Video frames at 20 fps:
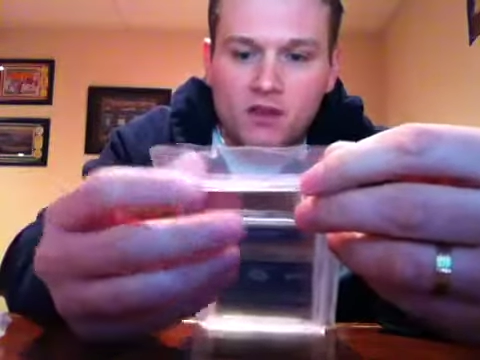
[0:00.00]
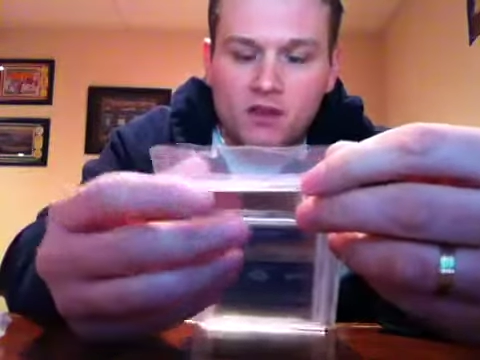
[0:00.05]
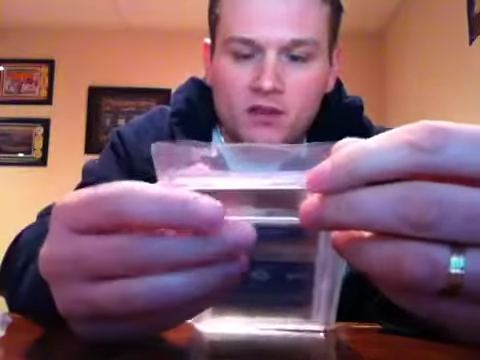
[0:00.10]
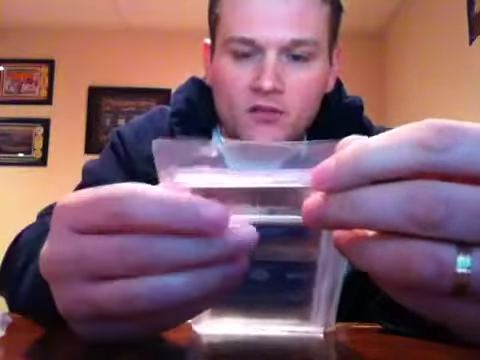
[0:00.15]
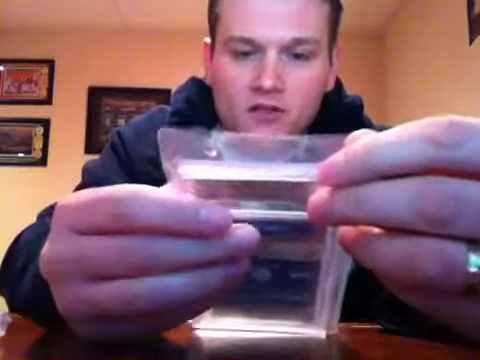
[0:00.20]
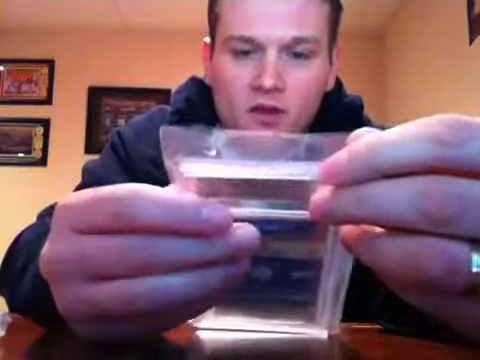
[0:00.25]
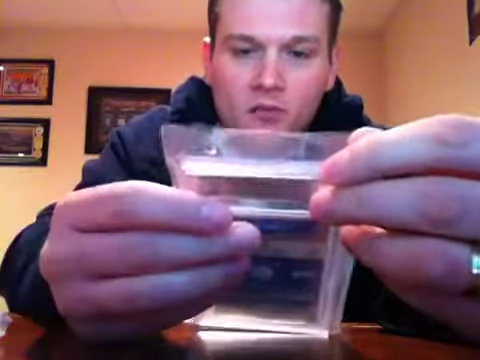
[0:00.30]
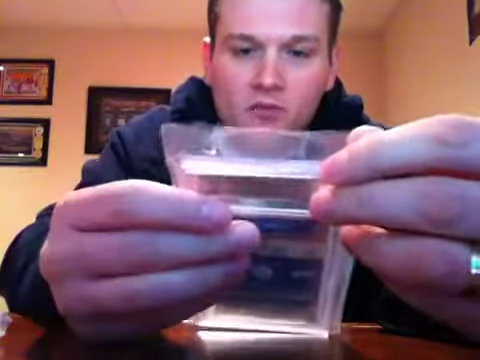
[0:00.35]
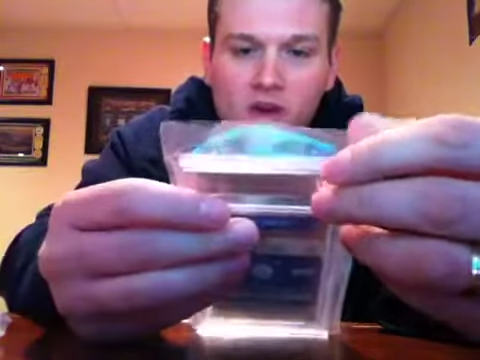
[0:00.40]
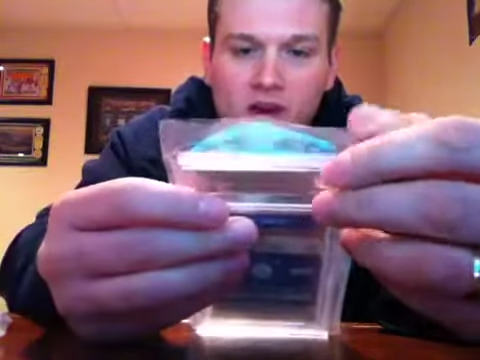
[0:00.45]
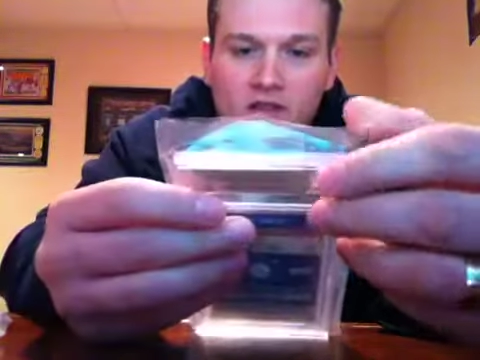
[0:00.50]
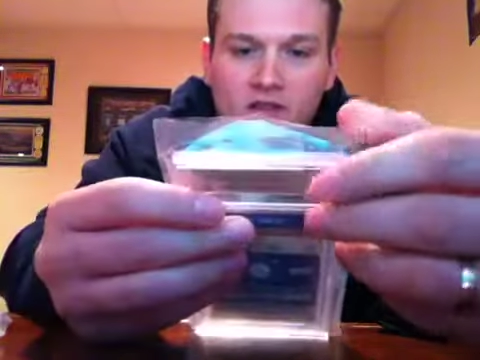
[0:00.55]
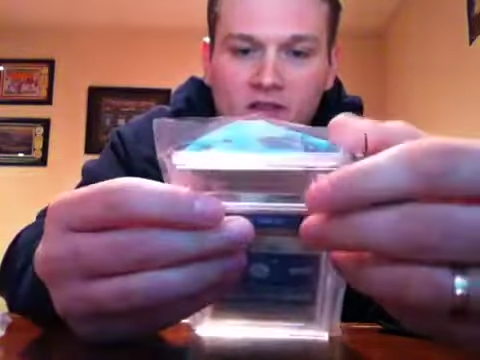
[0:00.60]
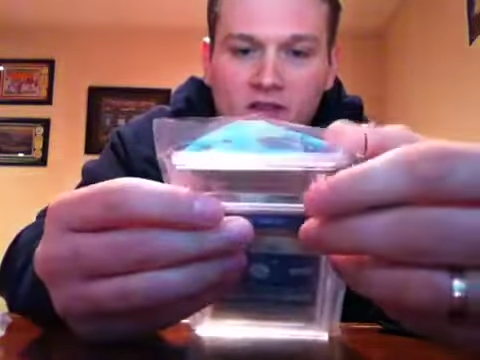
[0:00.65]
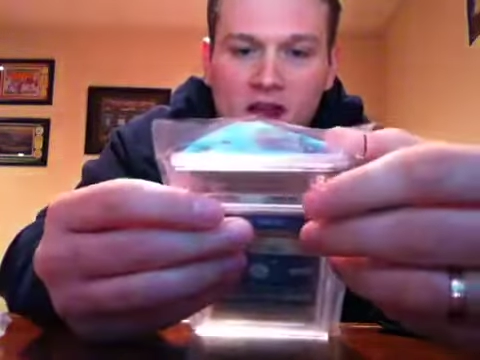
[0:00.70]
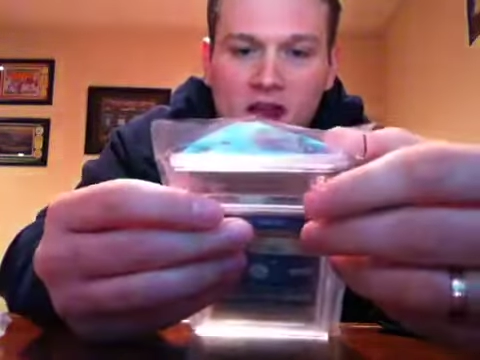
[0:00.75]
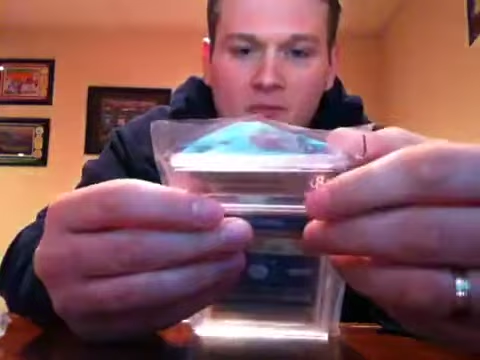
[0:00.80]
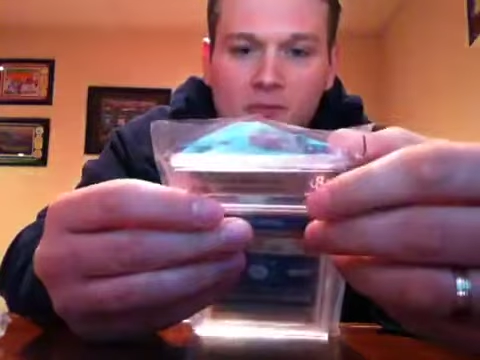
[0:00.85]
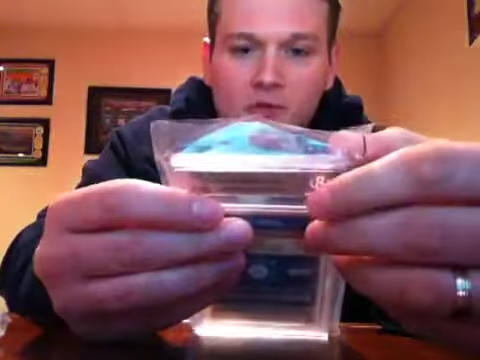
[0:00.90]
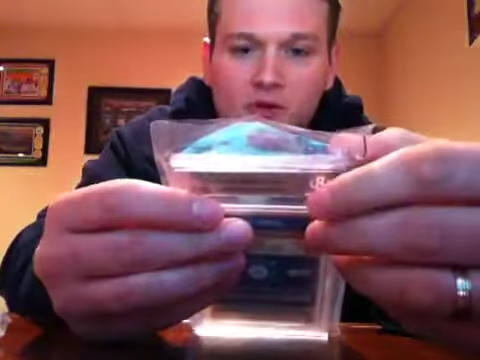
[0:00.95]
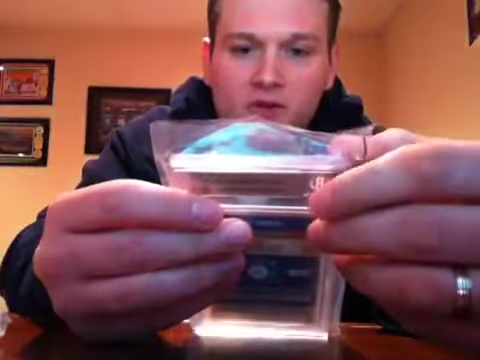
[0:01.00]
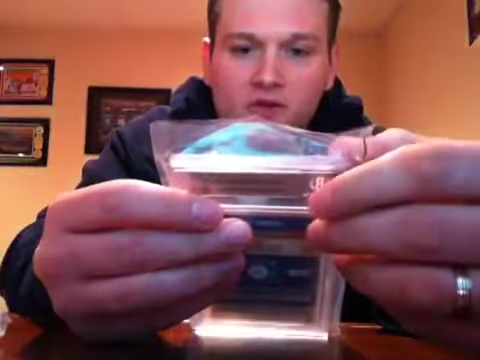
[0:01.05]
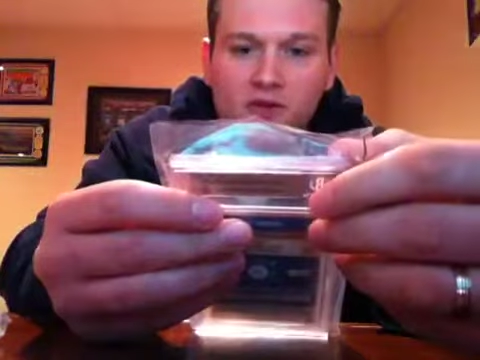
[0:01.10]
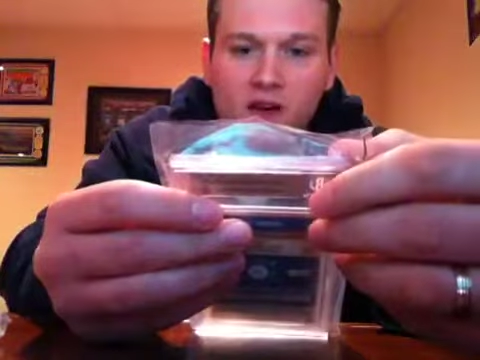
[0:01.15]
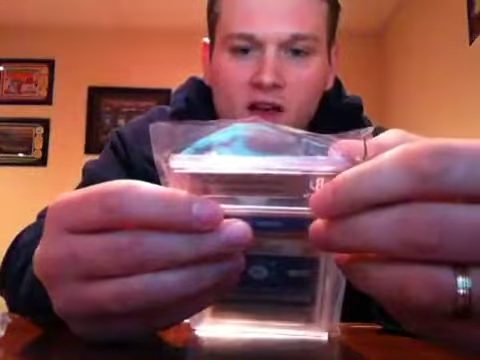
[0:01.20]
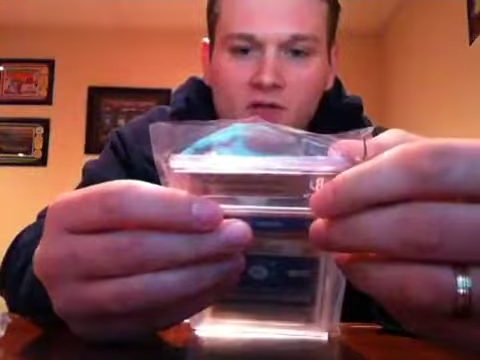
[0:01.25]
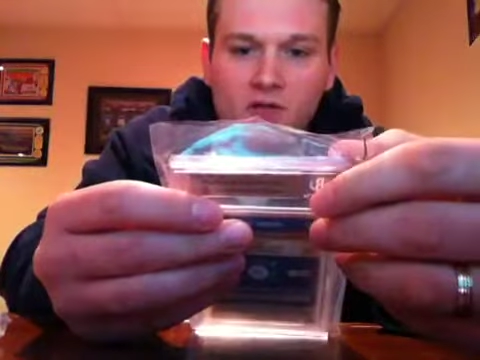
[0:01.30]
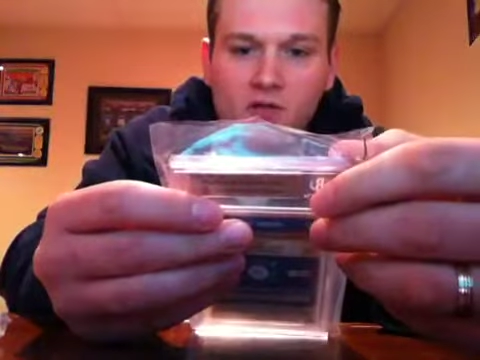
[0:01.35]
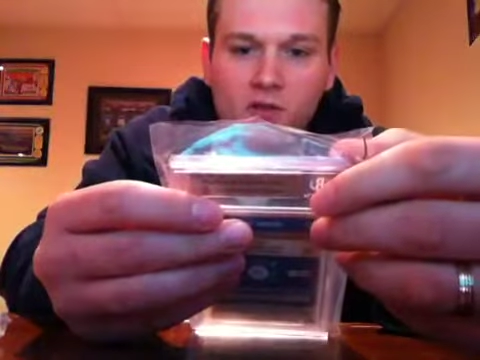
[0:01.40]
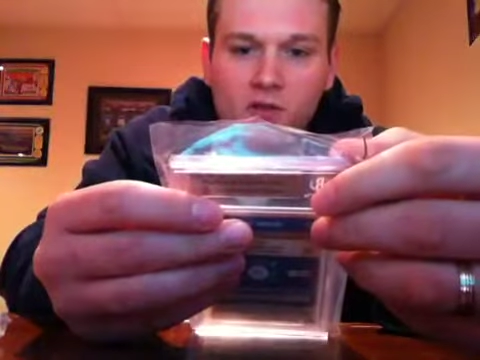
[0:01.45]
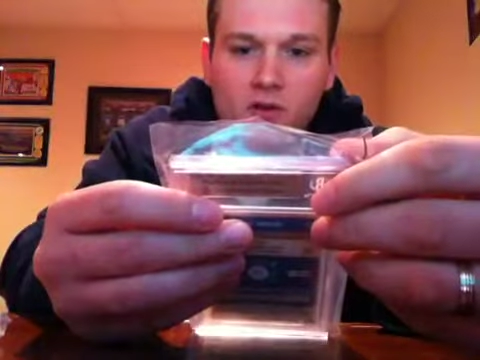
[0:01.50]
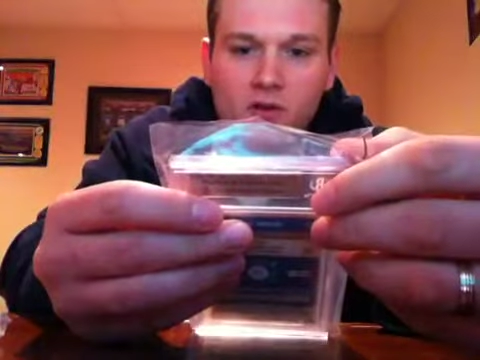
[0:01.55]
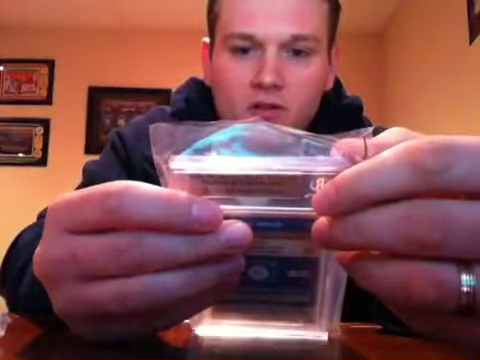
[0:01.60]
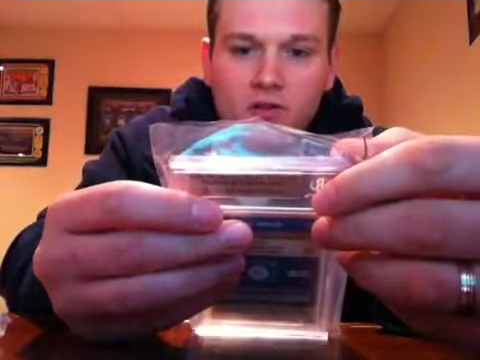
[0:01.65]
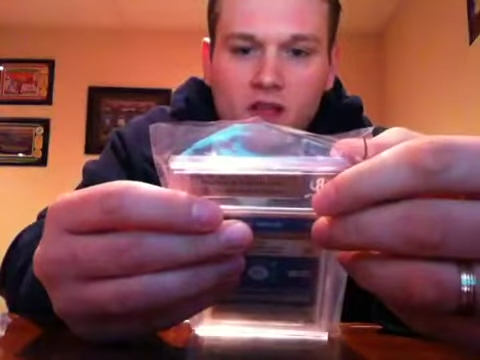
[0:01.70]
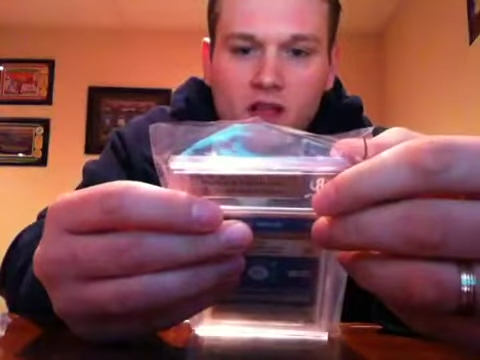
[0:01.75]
Subgrades are 9.5 corners,